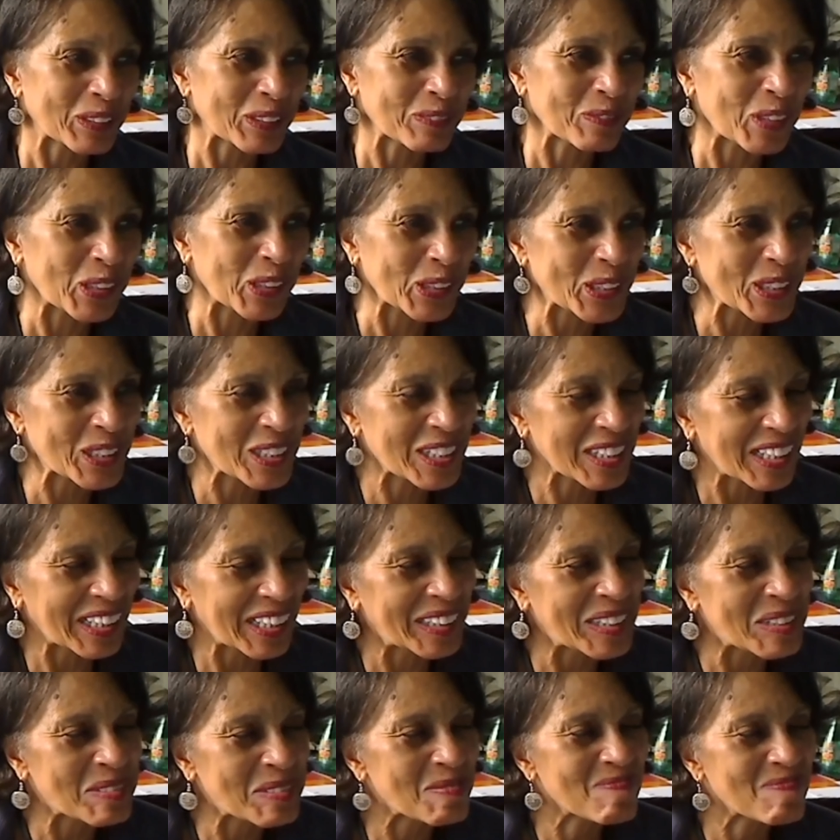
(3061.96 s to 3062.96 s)
almost.
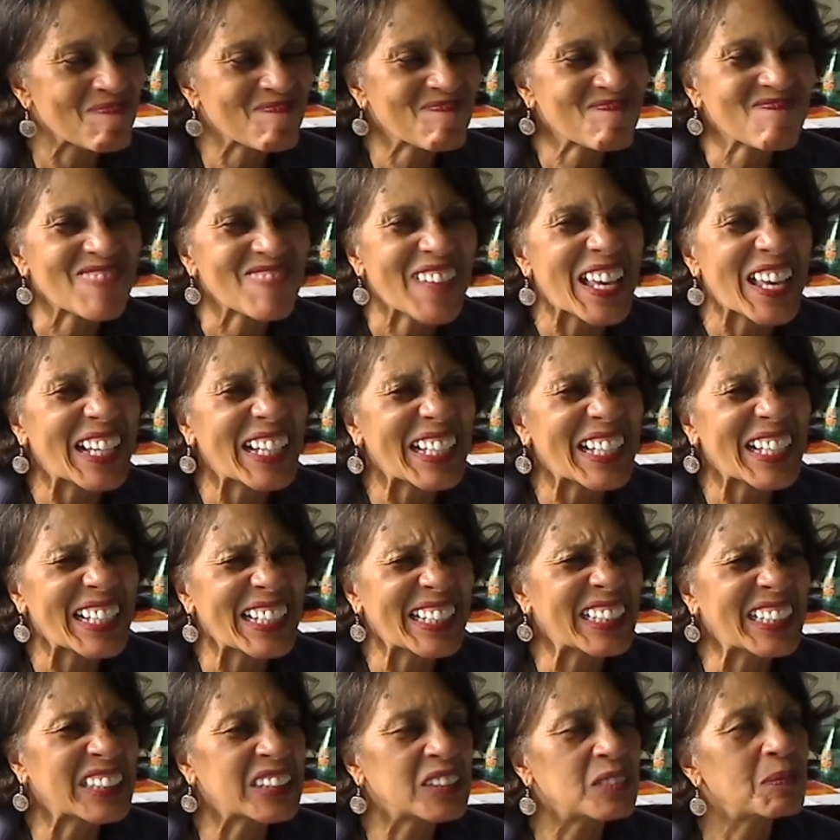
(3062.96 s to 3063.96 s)

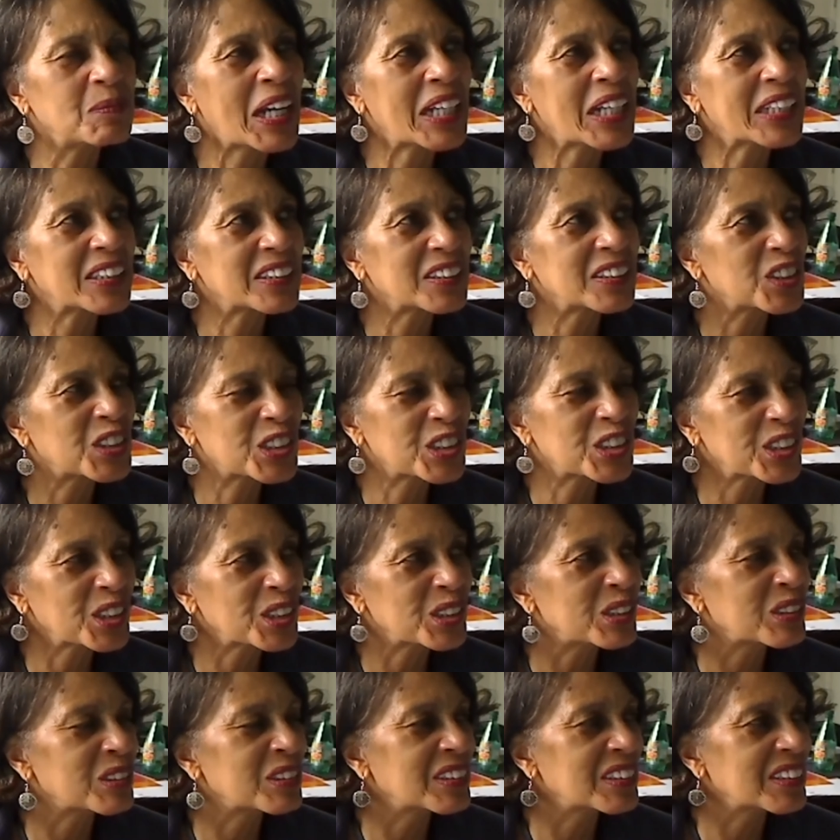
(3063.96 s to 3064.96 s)
And my
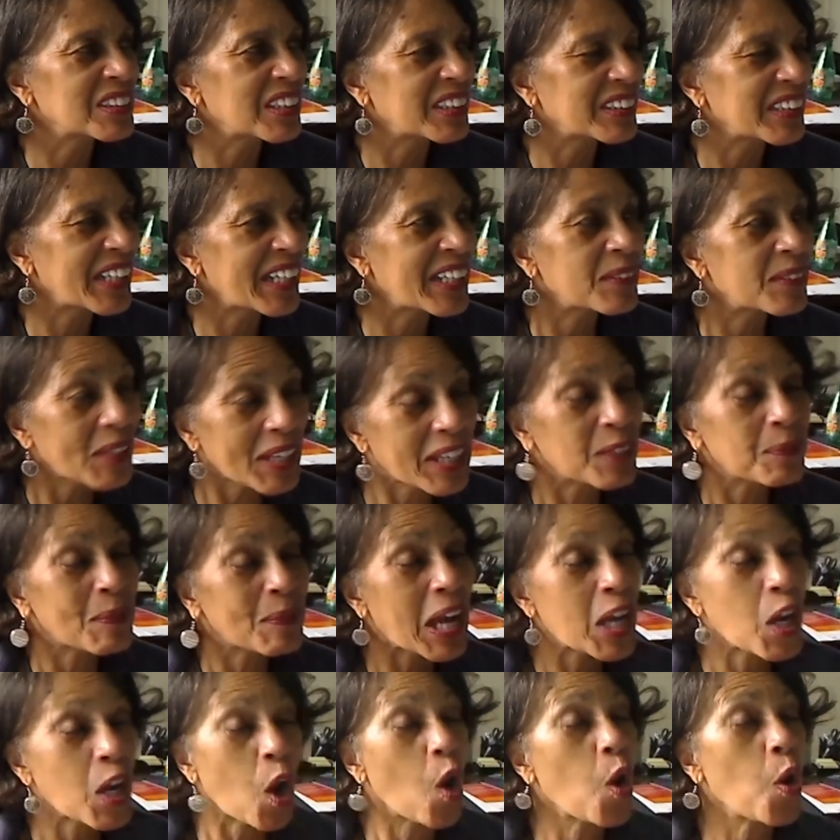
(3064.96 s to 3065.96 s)
concern and
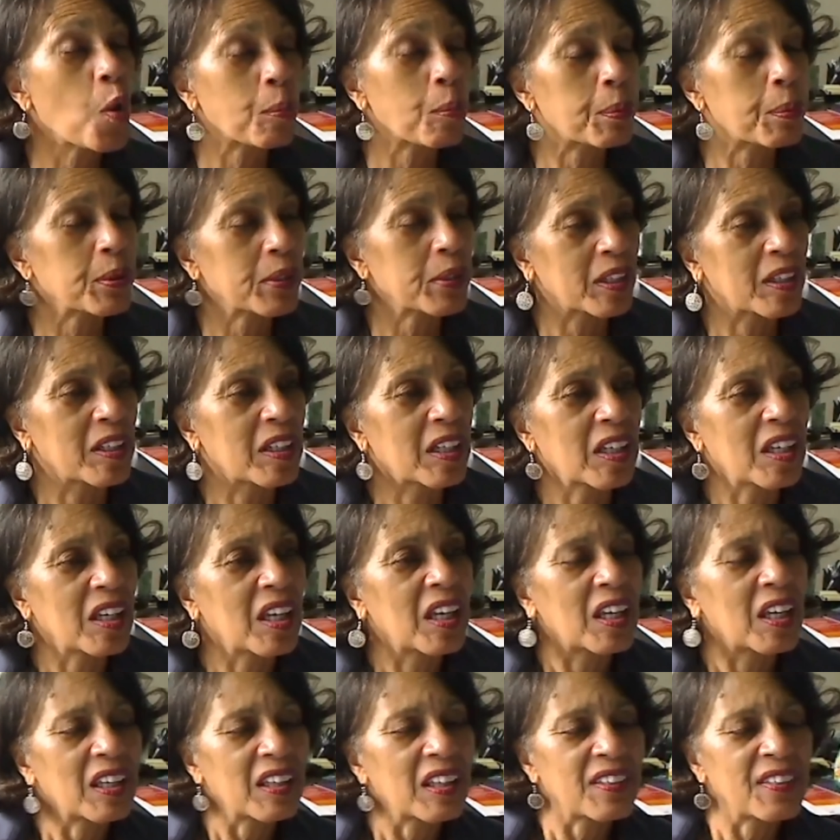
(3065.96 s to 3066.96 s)
my hope
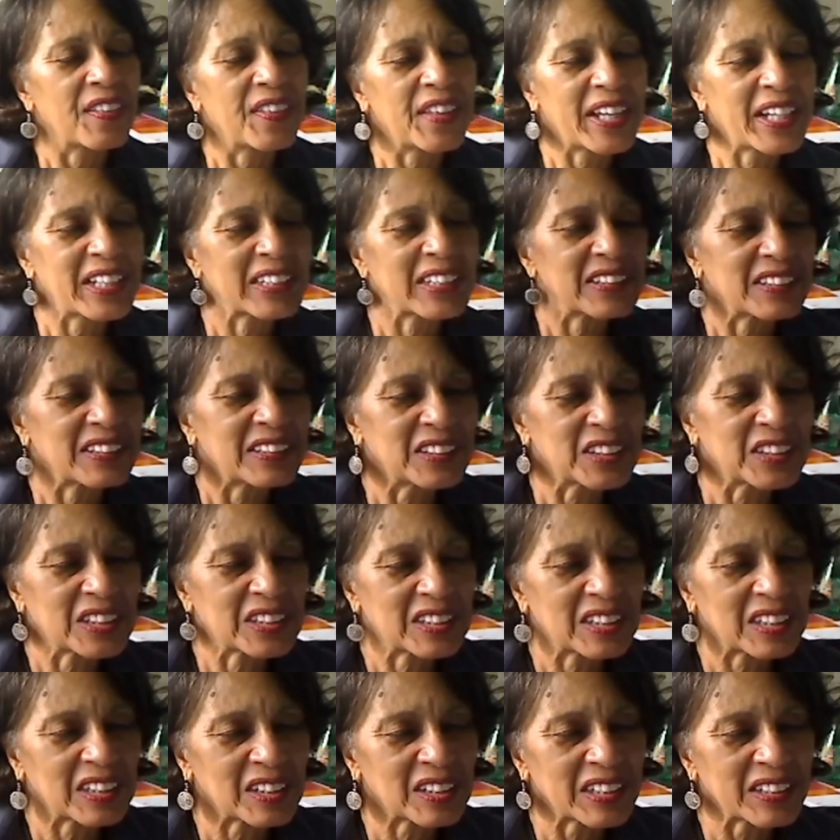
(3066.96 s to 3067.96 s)
that
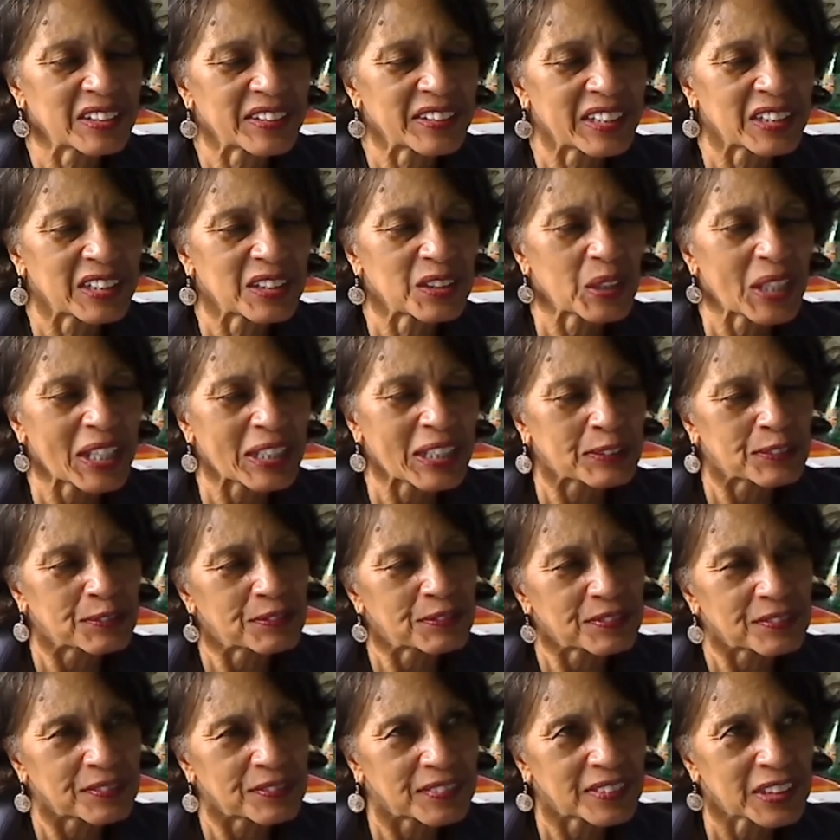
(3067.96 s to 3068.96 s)
instead that
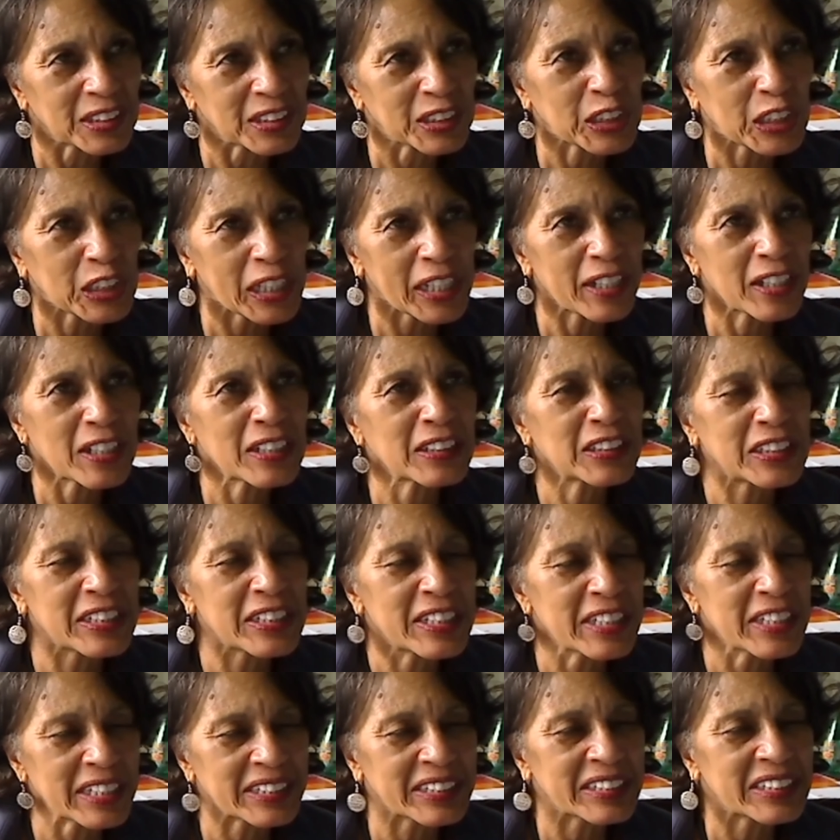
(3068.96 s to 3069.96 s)
the
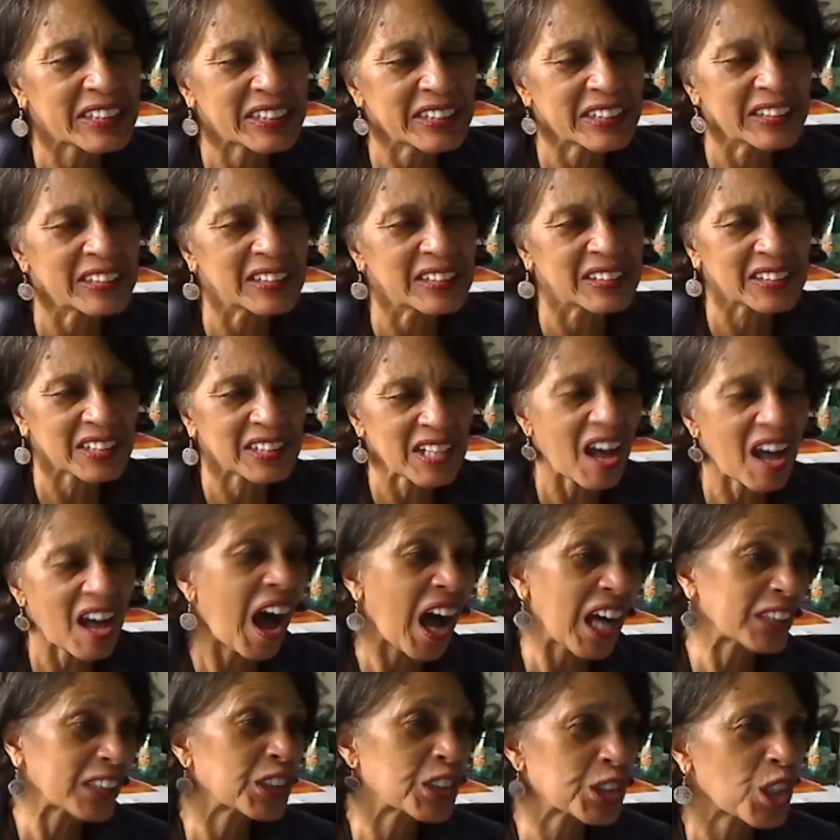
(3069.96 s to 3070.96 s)
clarity that it is a
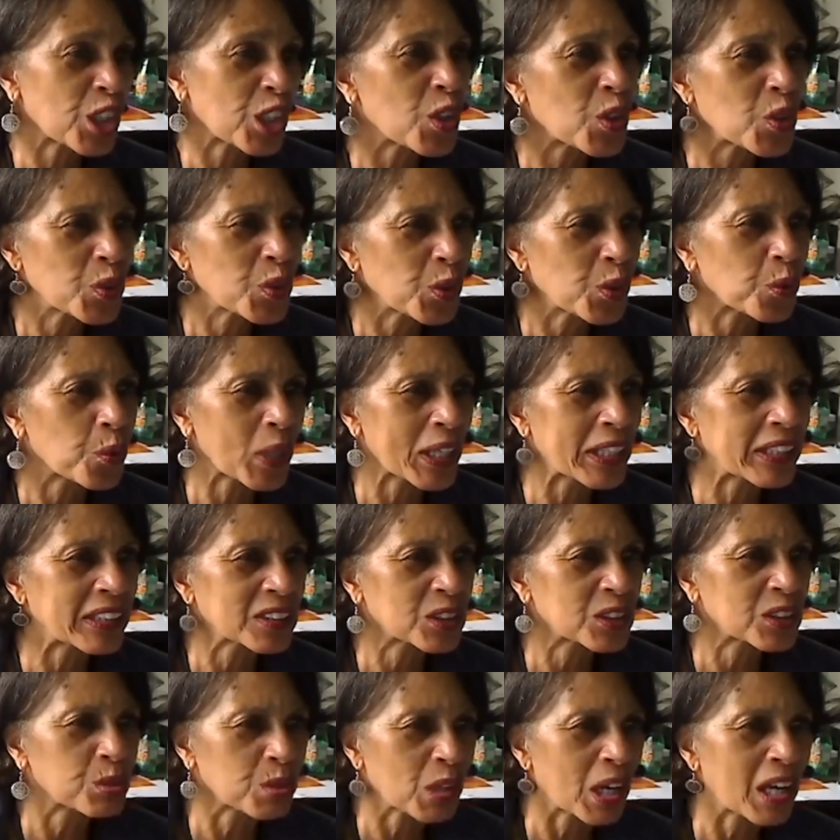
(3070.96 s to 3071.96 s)
hot zone, the way
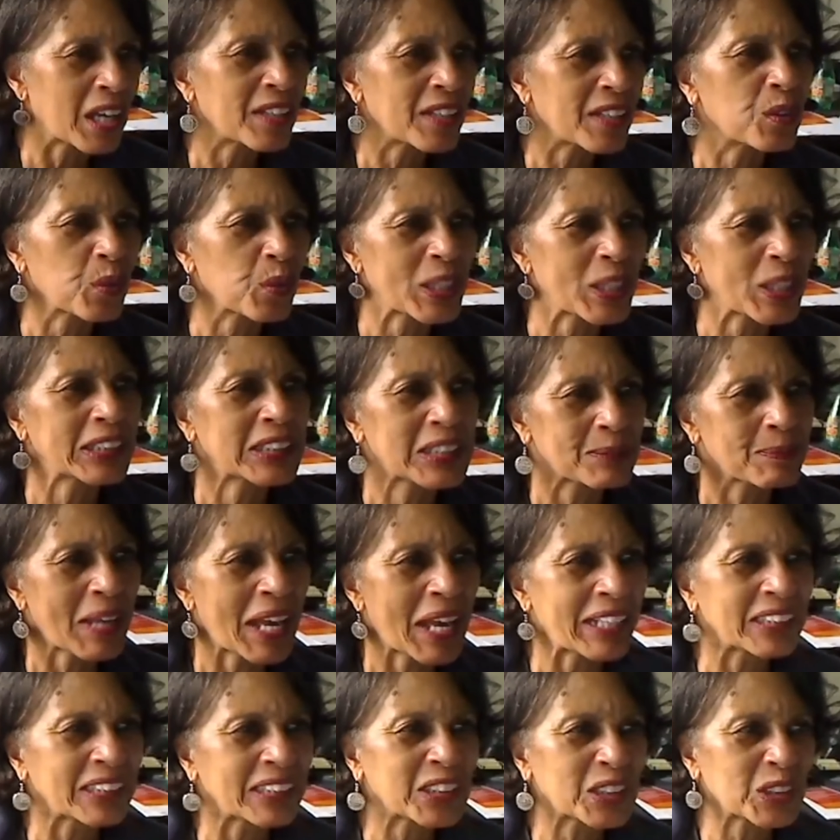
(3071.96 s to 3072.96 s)
it's run, the way it's
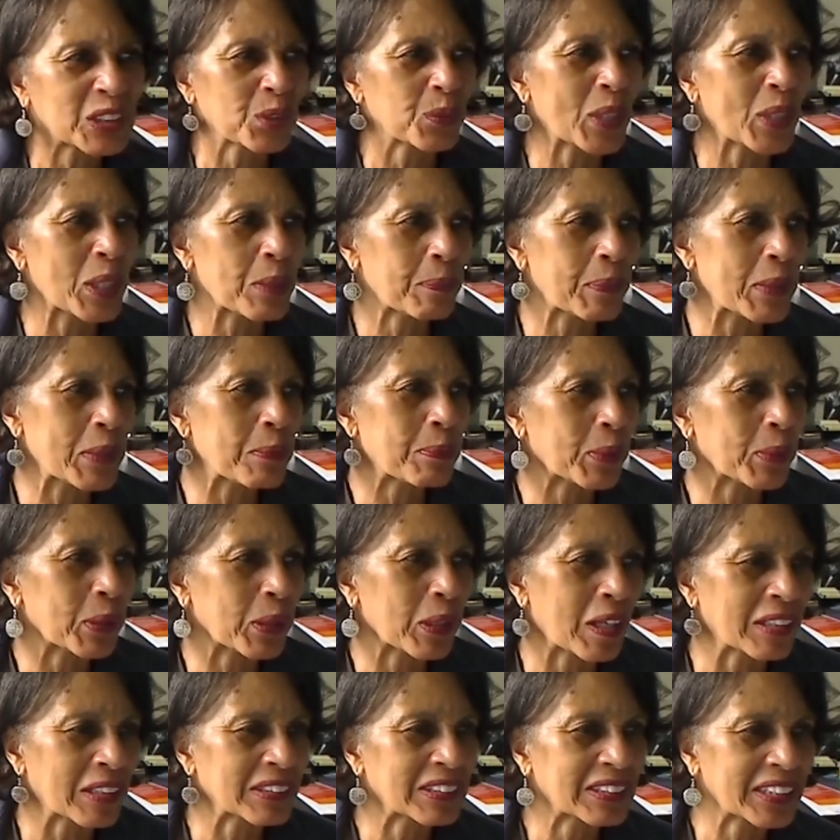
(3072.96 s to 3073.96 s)
managed, the way
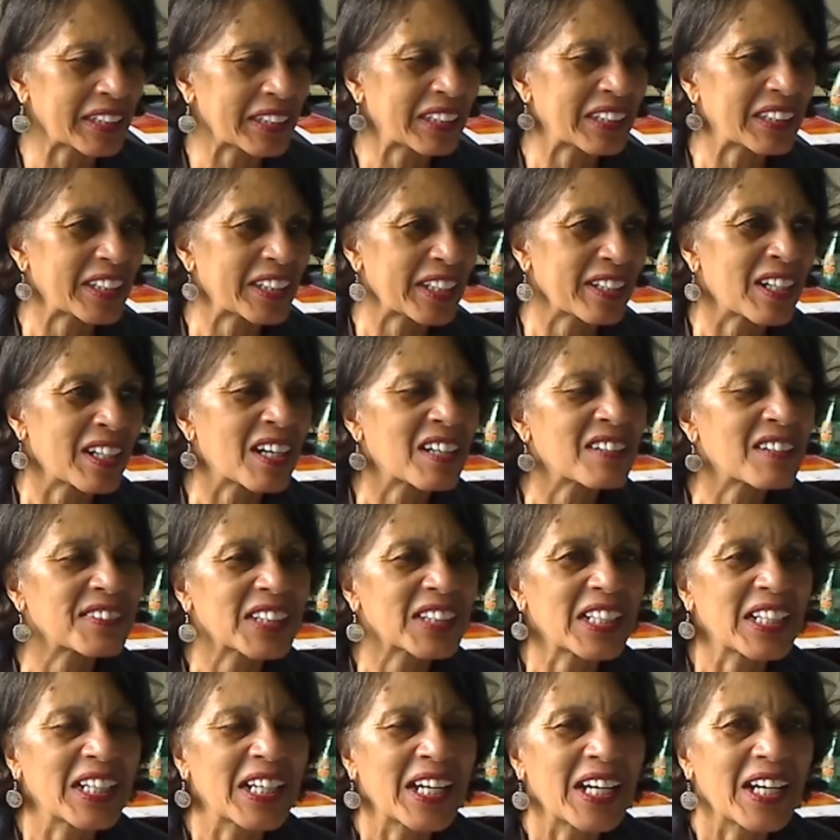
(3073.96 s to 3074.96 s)
people are taken care of,
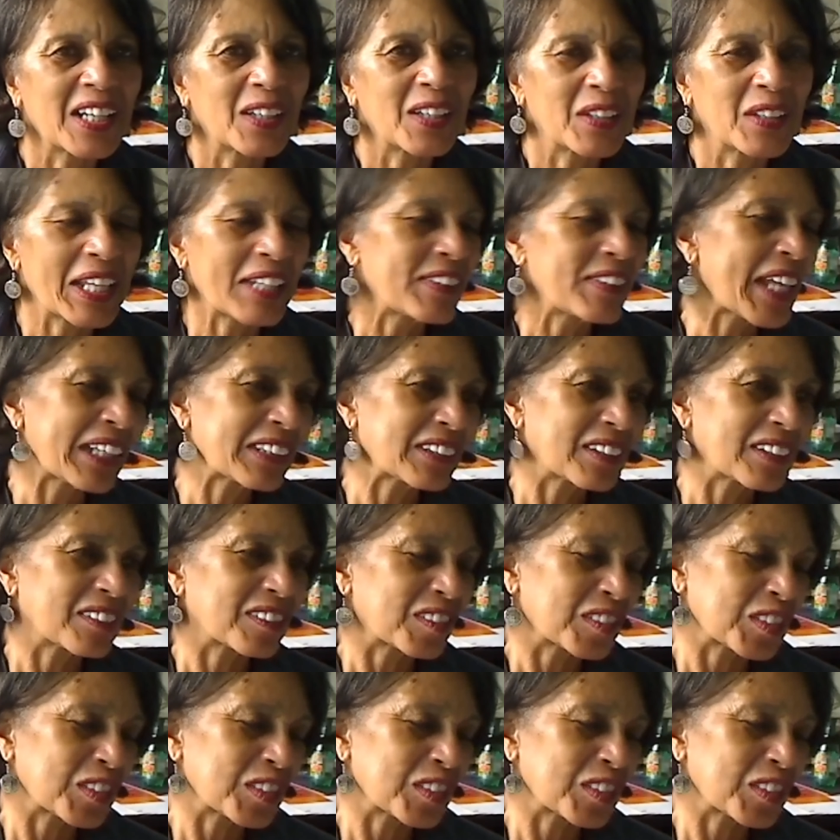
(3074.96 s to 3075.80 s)
and that